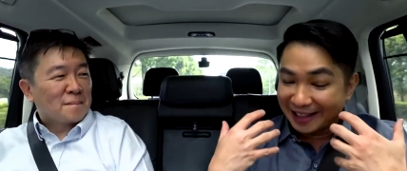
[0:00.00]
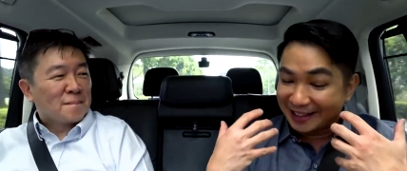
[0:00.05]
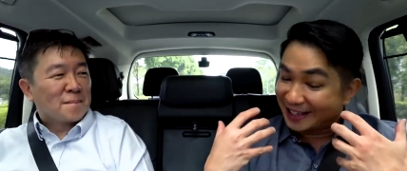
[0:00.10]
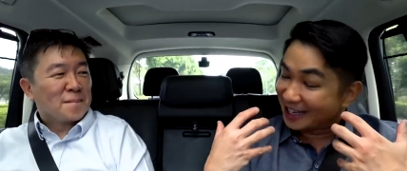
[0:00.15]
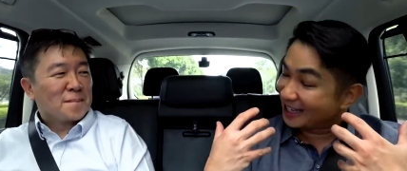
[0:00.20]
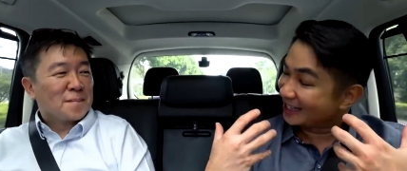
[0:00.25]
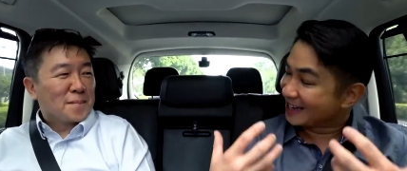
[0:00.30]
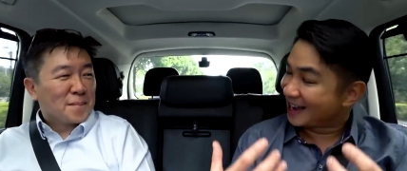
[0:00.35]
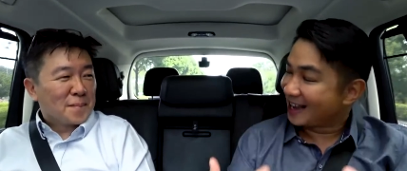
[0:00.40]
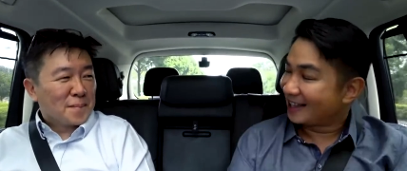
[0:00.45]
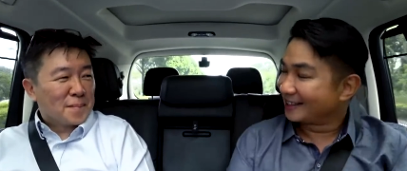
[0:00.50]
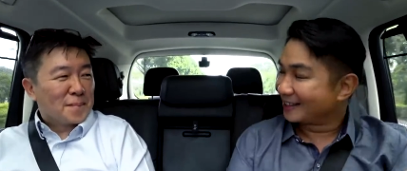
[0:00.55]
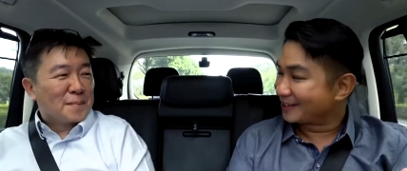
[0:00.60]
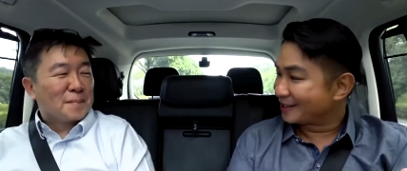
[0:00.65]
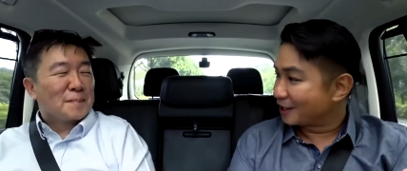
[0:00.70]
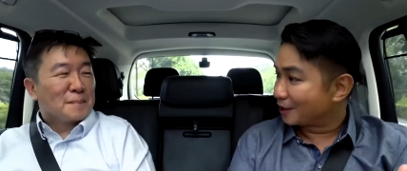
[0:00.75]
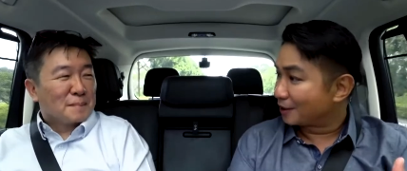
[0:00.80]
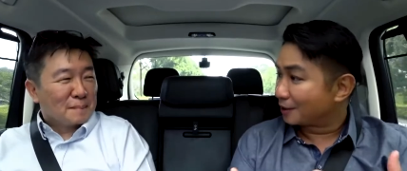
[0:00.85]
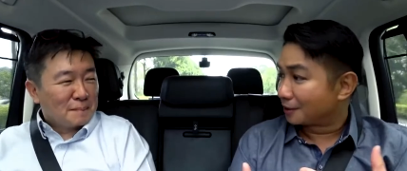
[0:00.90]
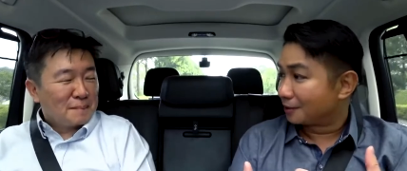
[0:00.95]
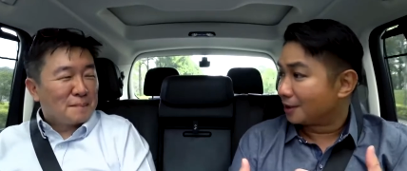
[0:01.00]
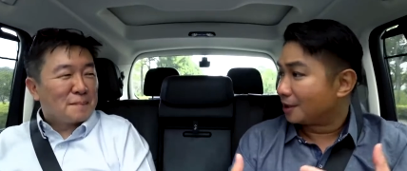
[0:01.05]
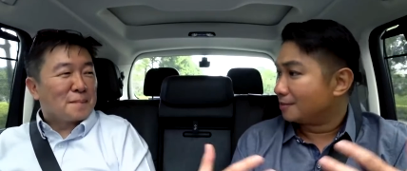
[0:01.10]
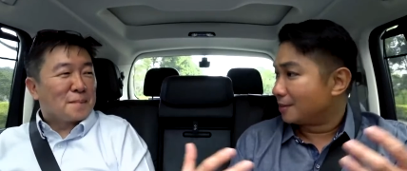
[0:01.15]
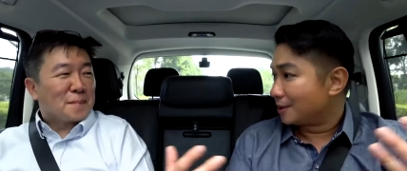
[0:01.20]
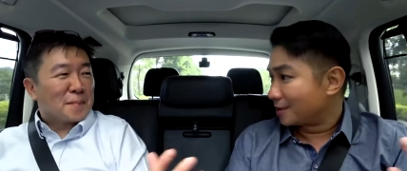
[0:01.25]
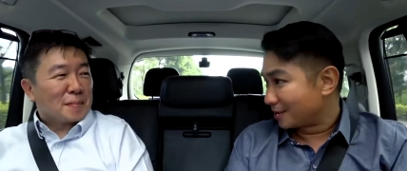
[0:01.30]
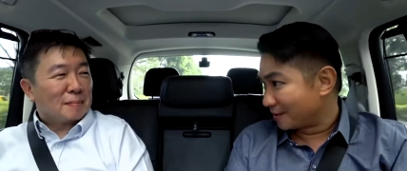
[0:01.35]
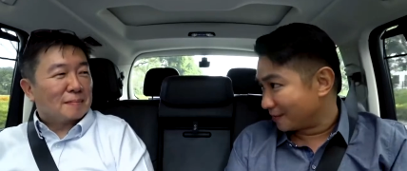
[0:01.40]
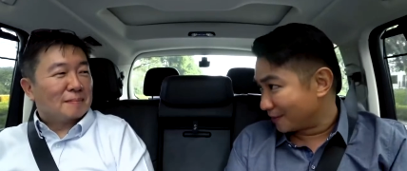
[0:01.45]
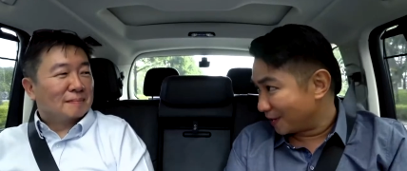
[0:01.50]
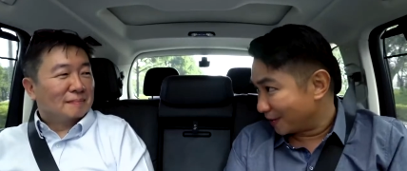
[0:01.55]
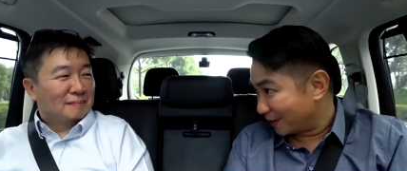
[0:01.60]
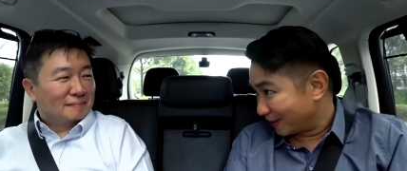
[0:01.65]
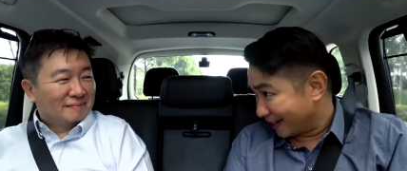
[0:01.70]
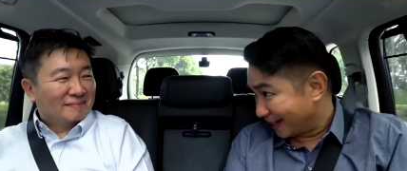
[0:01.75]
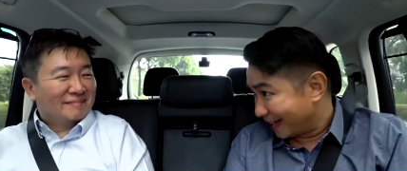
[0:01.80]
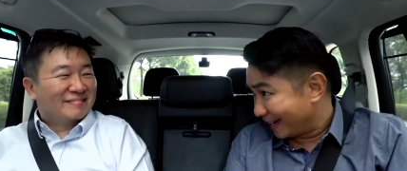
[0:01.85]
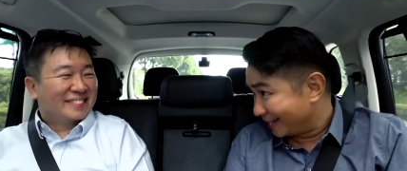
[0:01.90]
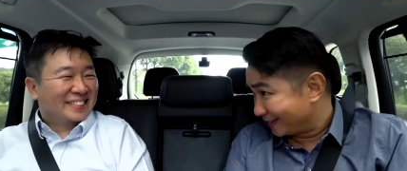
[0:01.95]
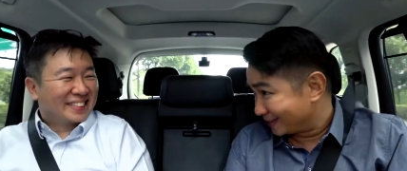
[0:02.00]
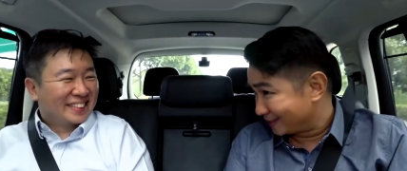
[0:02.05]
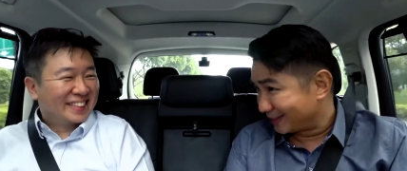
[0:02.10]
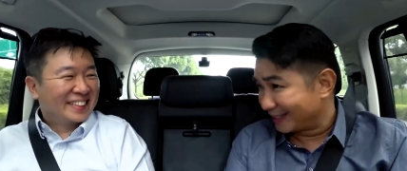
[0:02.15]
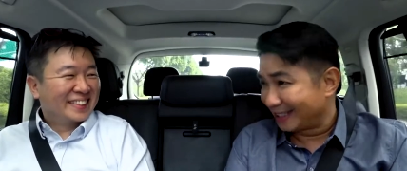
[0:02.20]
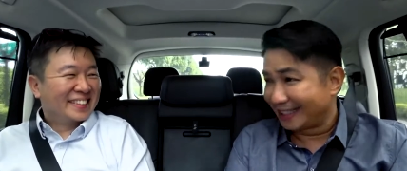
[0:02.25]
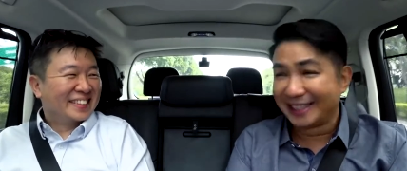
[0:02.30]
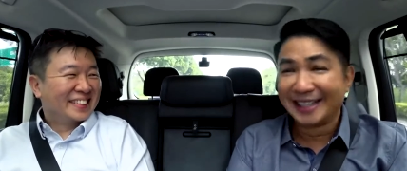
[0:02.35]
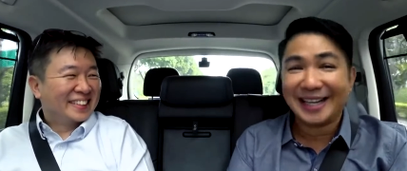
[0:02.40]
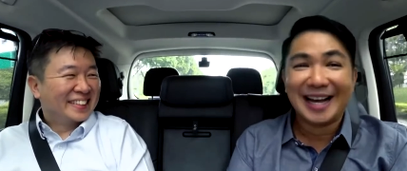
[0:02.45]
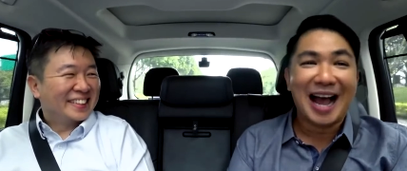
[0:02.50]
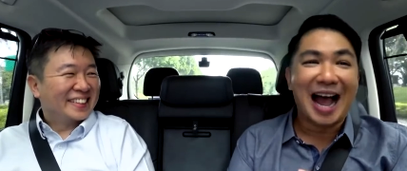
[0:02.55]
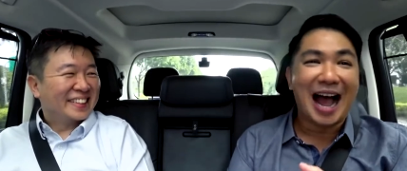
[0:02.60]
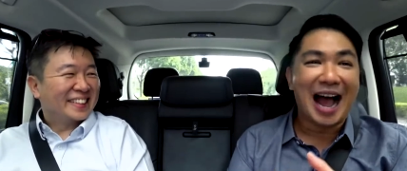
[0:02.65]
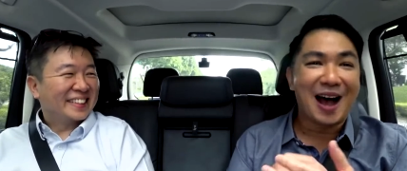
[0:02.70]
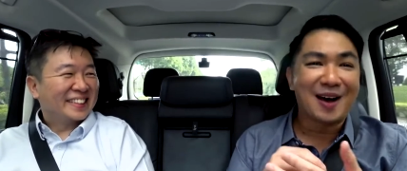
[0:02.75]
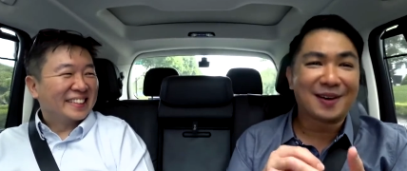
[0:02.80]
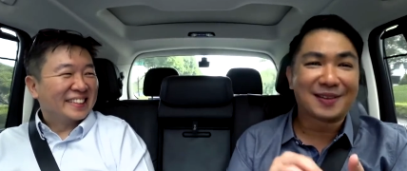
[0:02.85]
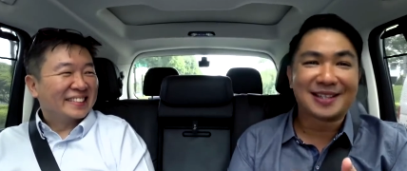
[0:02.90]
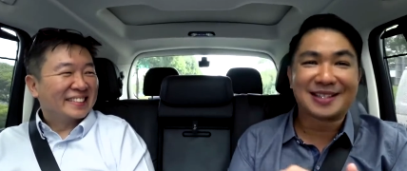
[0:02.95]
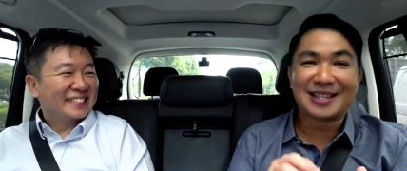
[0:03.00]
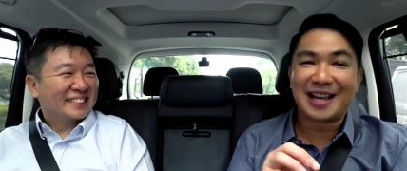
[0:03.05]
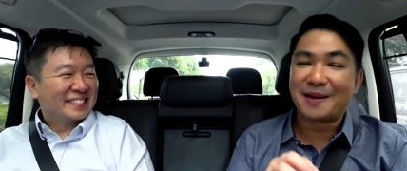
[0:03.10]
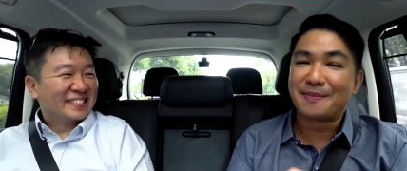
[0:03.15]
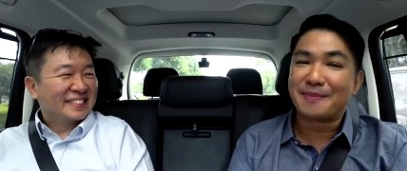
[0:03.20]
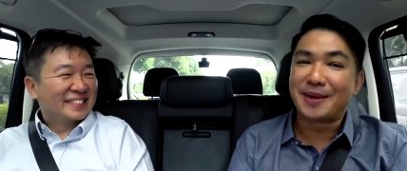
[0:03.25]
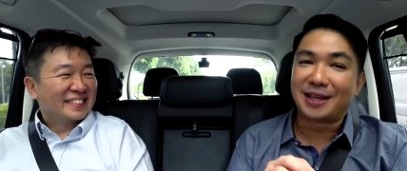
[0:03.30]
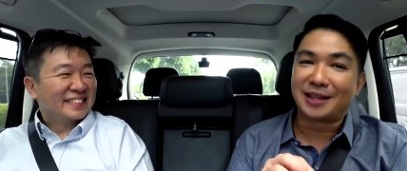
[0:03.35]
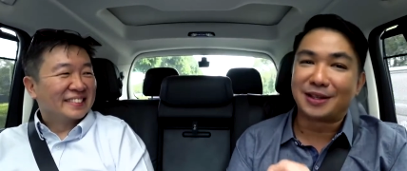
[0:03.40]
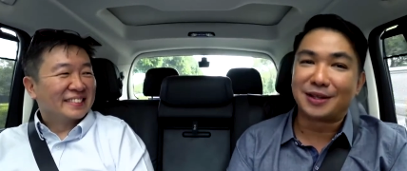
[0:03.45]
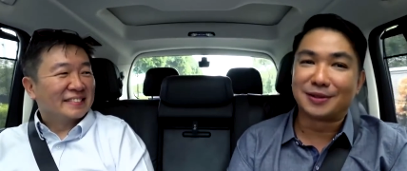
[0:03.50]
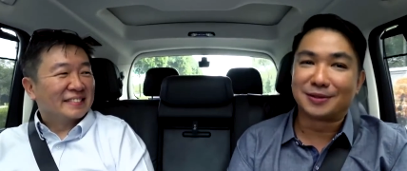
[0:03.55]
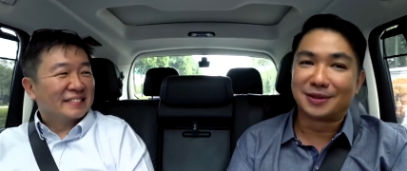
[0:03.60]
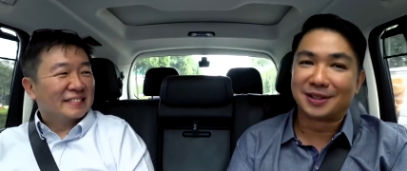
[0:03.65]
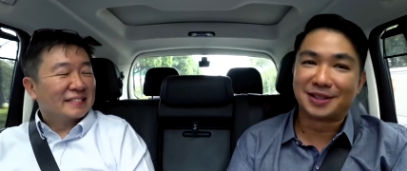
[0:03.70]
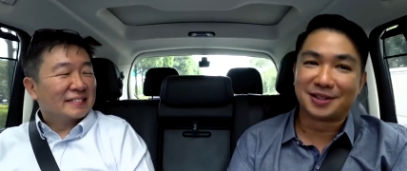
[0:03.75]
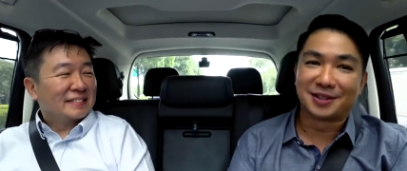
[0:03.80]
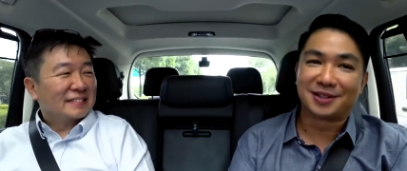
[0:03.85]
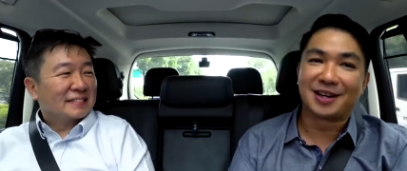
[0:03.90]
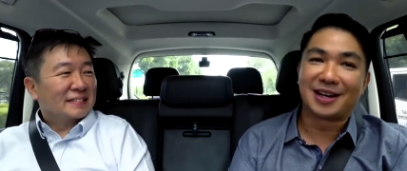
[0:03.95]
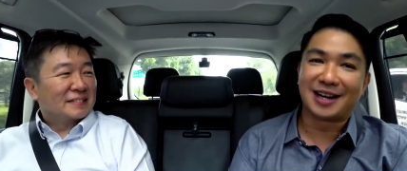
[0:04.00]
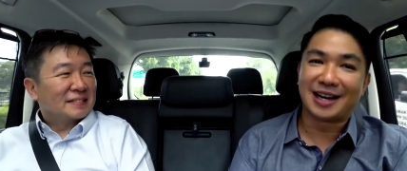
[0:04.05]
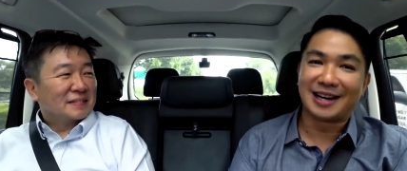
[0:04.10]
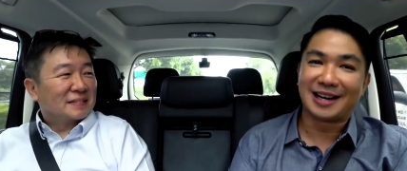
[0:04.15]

Speaker 1: technology throughout most of your life, how does that make you, Richard?